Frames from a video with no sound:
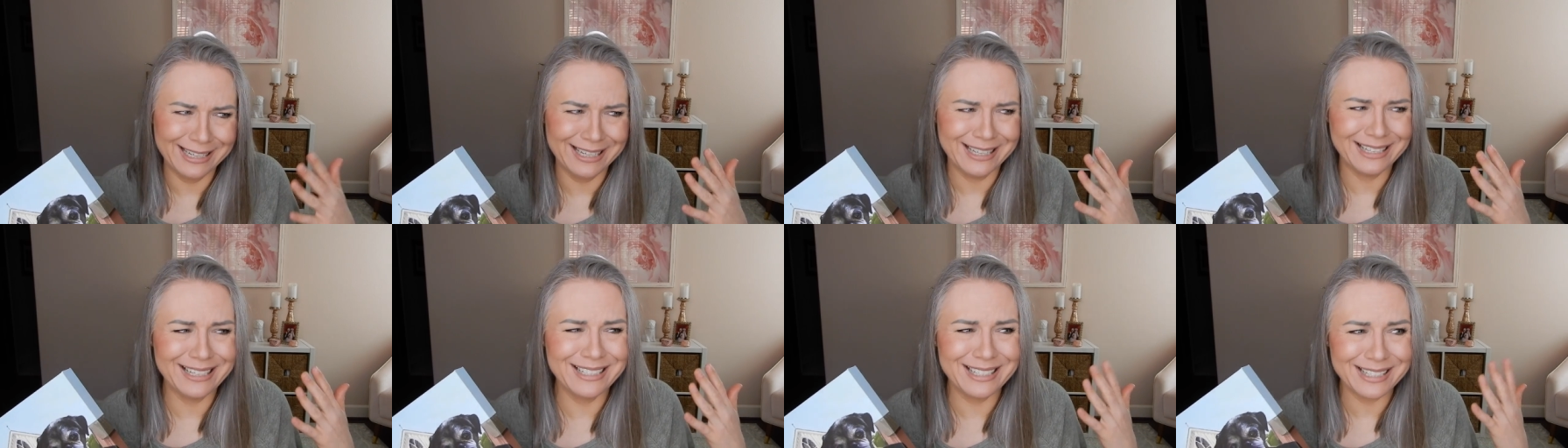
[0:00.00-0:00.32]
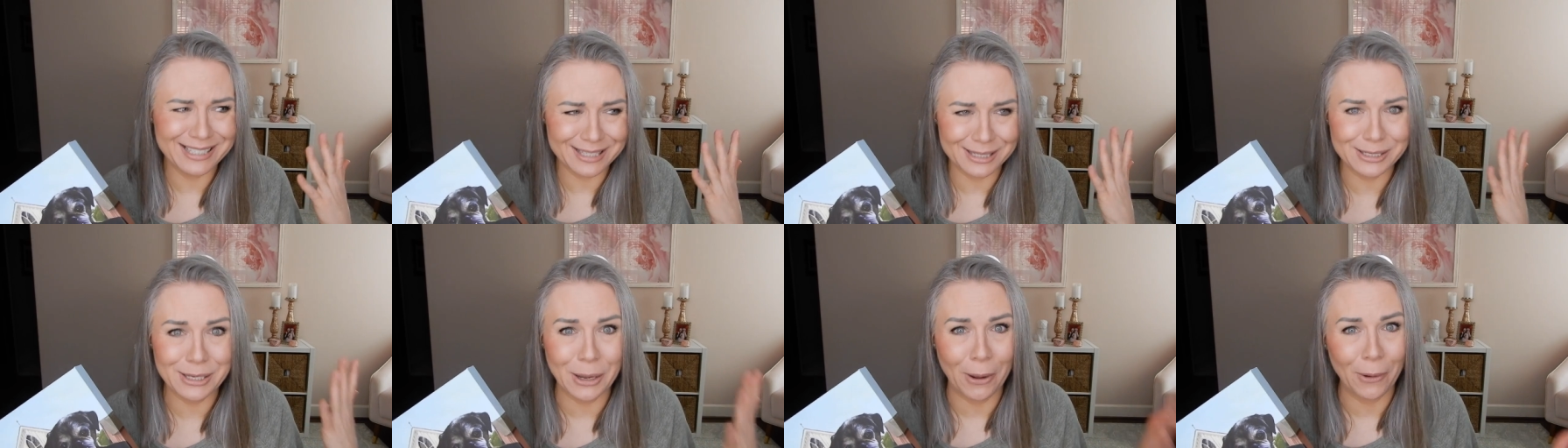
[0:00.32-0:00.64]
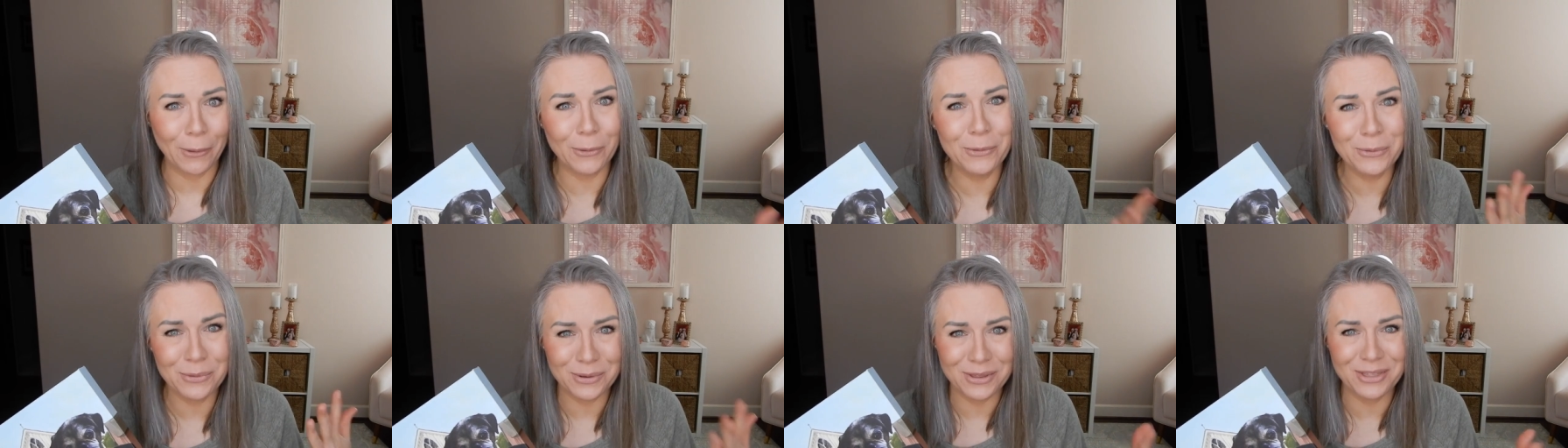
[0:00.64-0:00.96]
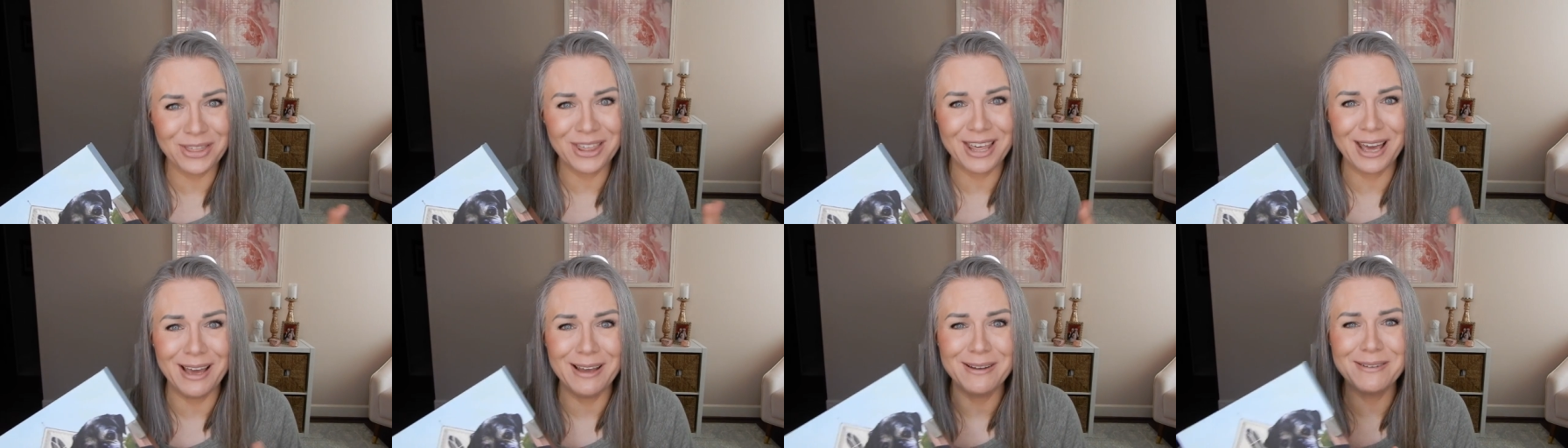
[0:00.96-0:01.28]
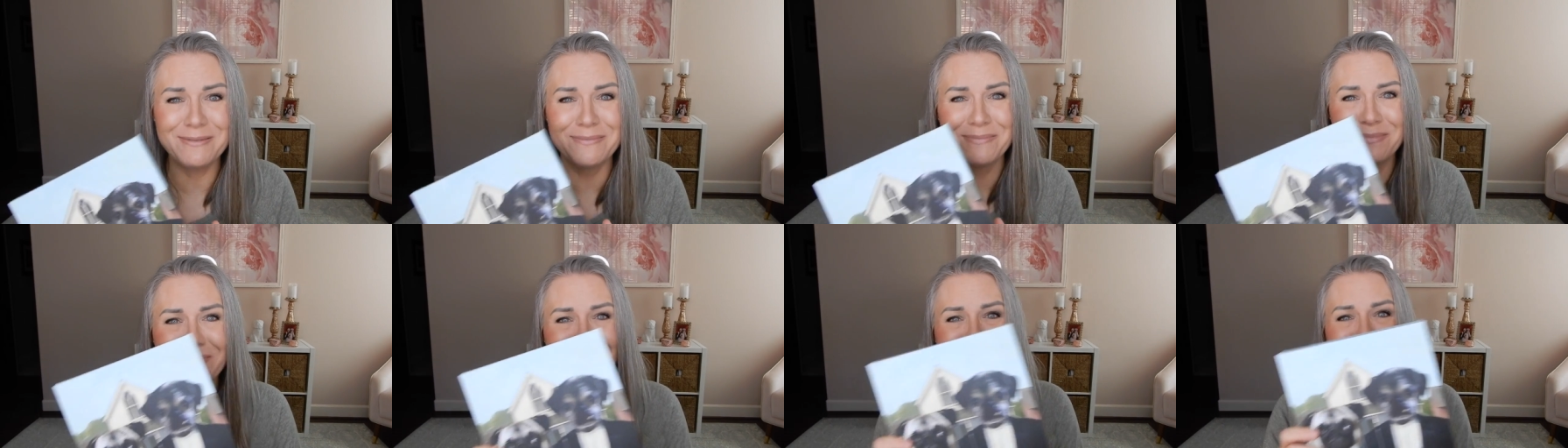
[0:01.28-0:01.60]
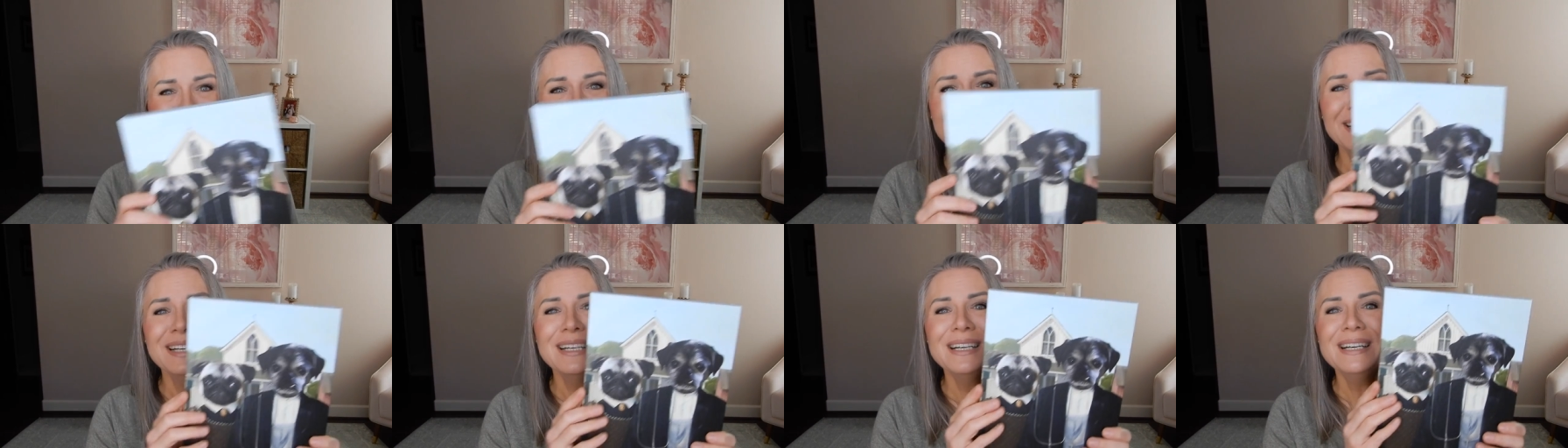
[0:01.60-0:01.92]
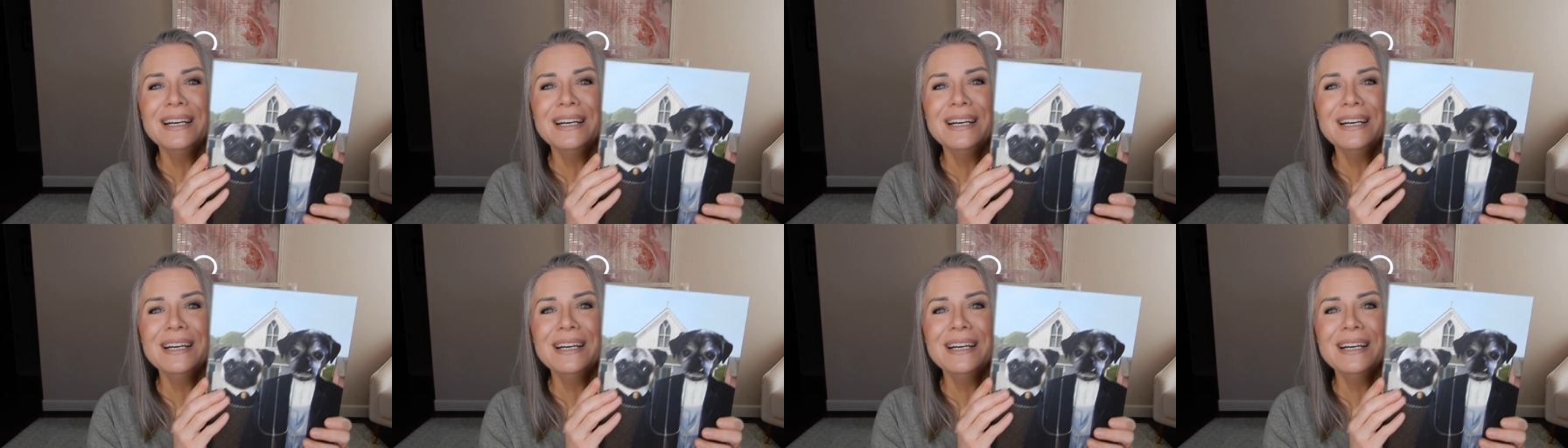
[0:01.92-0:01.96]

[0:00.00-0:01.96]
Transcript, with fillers: that is so with them.